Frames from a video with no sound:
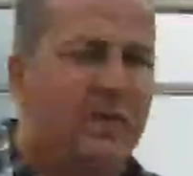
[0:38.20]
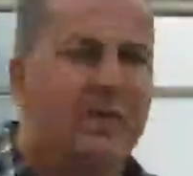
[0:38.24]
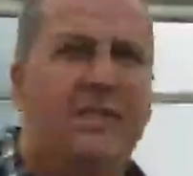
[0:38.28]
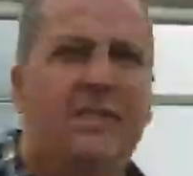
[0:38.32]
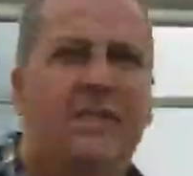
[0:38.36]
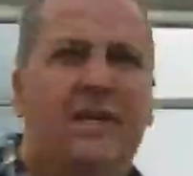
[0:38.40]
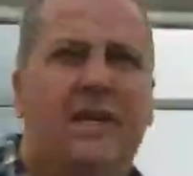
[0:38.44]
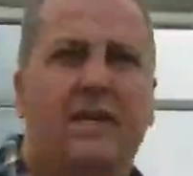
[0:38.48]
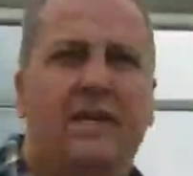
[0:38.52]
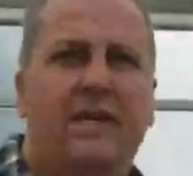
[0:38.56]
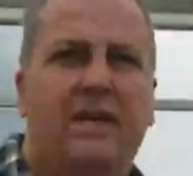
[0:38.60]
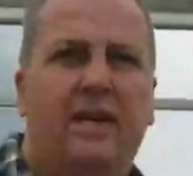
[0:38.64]

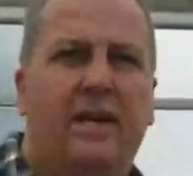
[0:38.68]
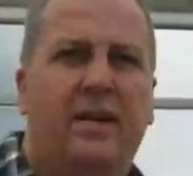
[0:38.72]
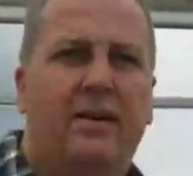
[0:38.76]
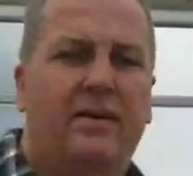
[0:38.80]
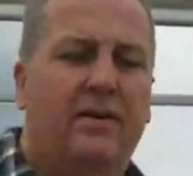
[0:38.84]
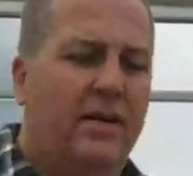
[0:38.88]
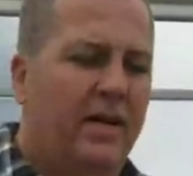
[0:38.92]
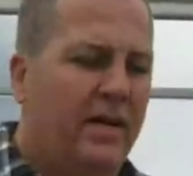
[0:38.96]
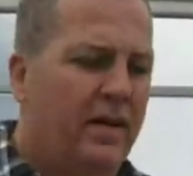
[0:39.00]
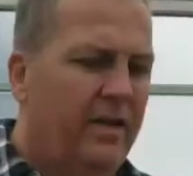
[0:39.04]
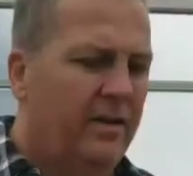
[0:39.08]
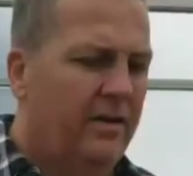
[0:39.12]
inside
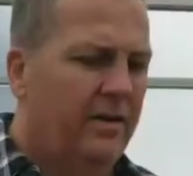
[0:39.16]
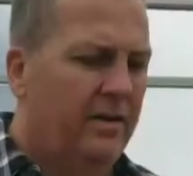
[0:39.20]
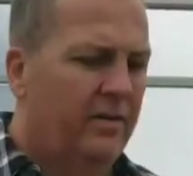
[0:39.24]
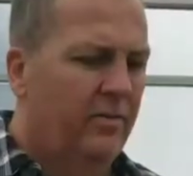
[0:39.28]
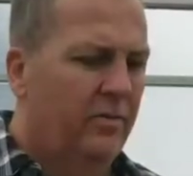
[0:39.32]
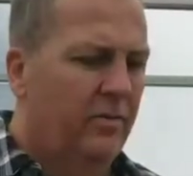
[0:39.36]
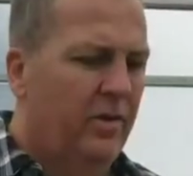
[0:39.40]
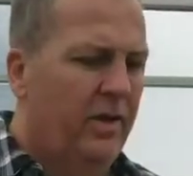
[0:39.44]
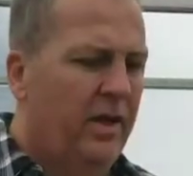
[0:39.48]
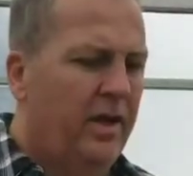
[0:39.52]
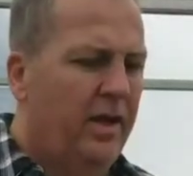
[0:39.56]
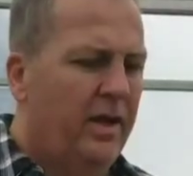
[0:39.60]
now, and
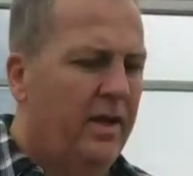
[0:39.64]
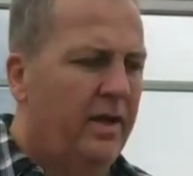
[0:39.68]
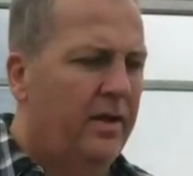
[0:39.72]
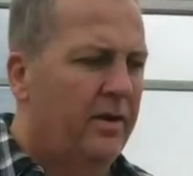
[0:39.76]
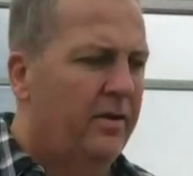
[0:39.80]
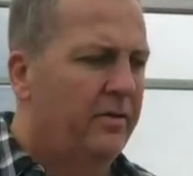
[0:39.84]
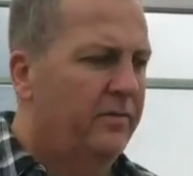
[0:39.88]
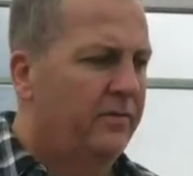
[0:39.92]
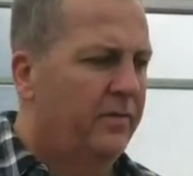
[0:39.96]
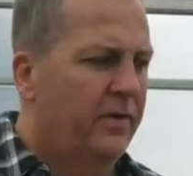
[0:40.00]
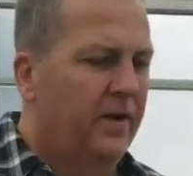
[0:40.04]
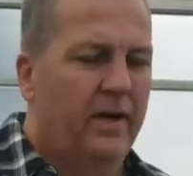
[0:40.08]
we
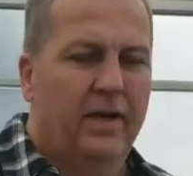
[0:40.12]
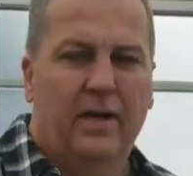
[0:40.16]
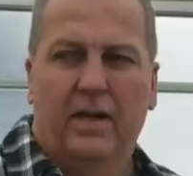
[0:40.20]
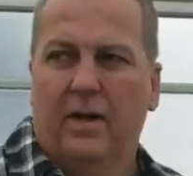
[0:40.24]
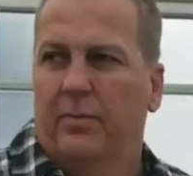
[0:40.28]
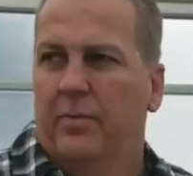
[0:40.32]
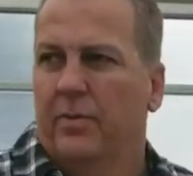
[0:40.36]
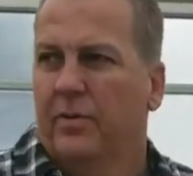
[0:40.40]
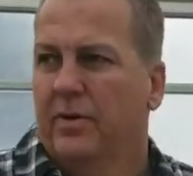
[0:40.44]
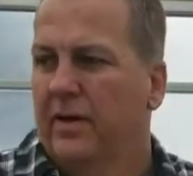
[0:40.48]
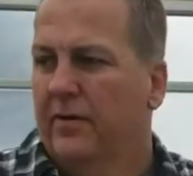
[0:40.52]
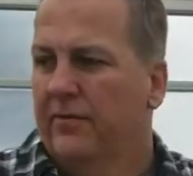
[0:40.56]
have a
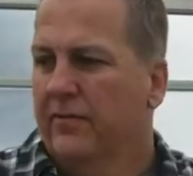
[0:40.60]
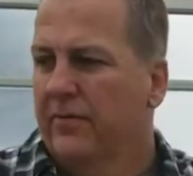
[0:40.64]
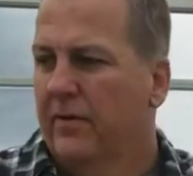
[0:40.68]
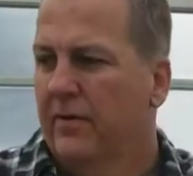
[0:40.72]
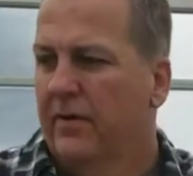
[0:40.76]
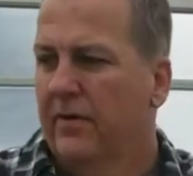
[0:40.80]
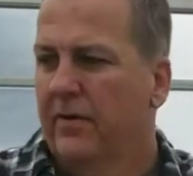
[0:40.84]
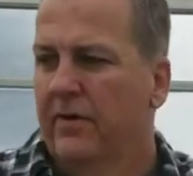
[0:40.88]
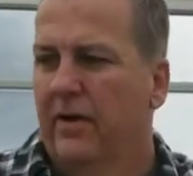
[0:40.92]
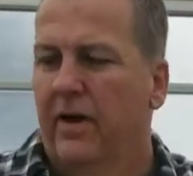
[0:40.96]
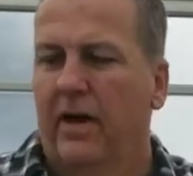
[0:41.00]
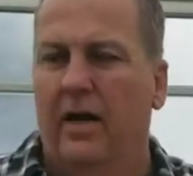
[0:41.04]
couple
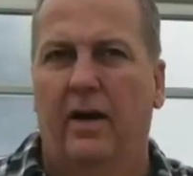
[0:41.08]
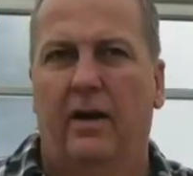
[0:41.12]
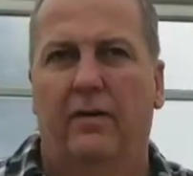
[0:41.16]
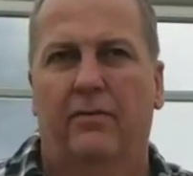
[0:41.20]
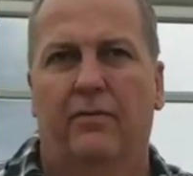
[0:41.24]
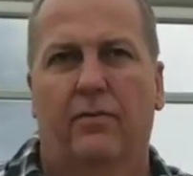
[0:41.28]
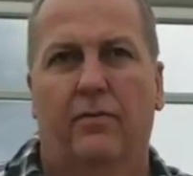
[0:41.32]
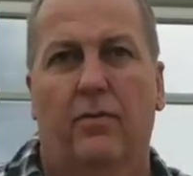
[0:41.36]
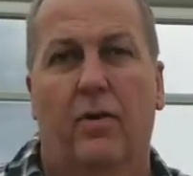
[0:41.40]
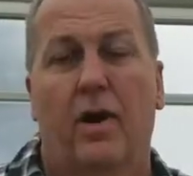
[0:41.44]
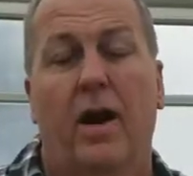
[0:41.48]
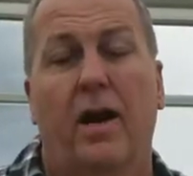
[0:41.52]
different
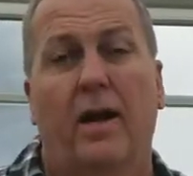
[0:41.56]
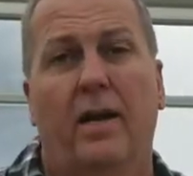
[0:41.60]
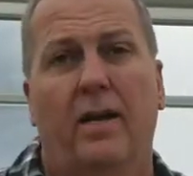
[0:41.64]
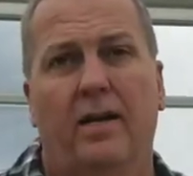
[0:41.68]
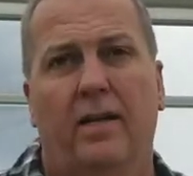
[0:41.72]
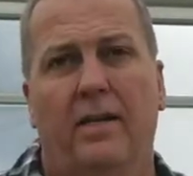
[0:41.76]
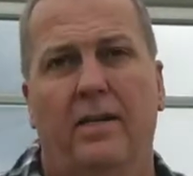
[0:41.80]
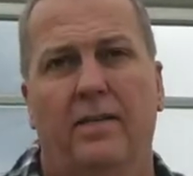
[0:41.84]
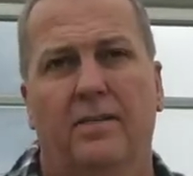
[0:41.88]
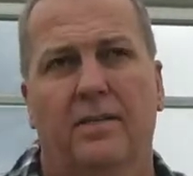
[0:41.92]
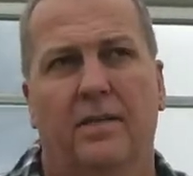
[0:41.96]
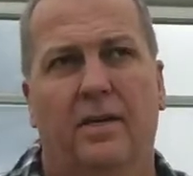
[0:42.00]

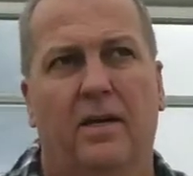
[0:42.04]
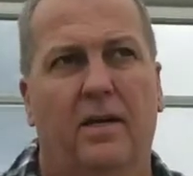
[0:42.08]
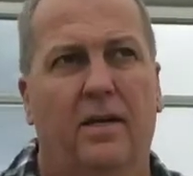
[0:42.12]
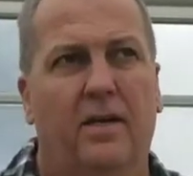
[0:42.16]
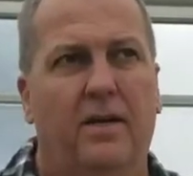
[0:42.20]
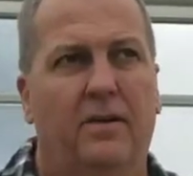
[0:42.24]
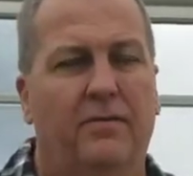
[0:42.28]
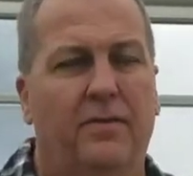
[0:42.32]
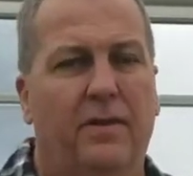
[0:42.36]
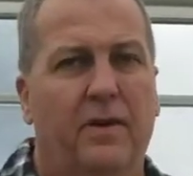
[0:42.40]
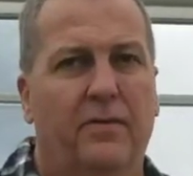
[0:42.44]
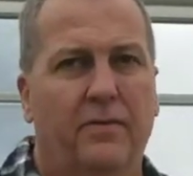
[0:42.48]
varieties
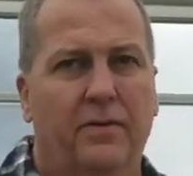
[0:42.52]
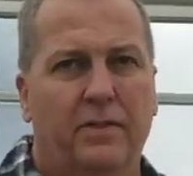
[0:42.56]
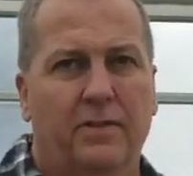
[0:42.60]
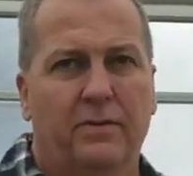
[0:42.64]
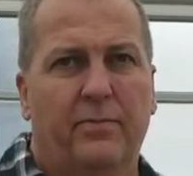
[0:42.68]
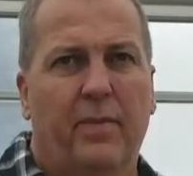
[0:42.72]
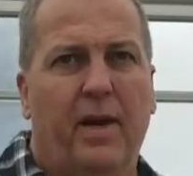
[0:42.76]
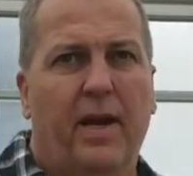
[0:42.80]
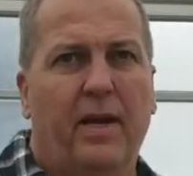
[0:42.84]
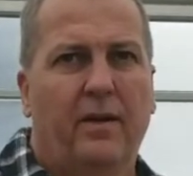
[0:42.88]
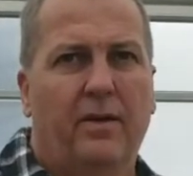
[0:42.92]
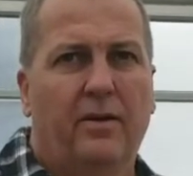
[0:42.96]
of different
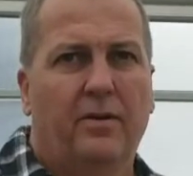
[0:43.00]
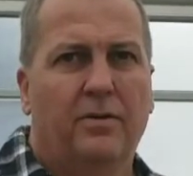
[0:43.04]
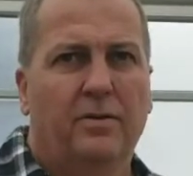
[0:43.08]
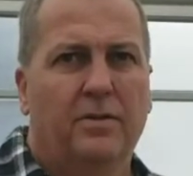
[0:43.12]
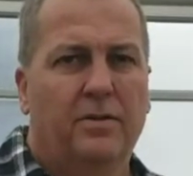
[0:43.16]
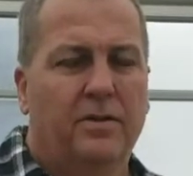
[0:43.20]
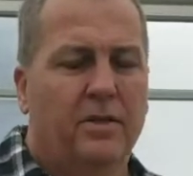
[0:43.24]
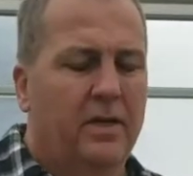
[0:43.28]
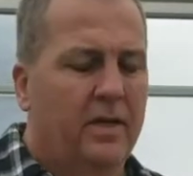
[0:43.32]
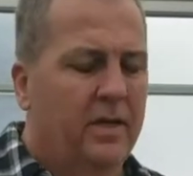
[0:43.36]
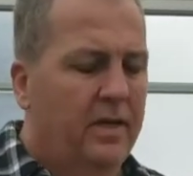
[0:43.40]
tomatoes.